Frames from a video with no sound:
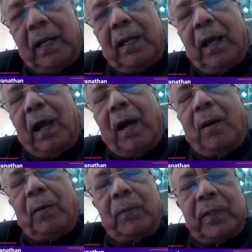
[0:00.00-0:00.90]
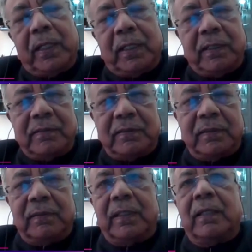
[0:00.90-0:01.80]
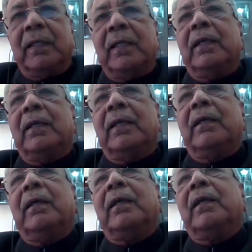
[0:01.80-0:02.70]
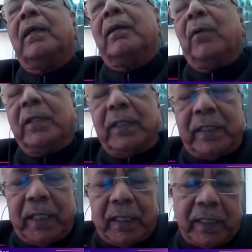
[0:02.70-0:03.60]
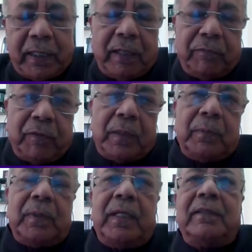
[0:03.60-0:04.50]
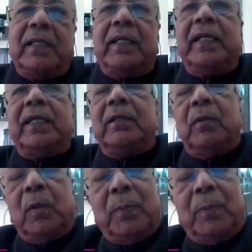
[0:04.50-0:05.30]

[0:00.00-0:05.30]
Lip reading: and how it is going to take India forward as a great global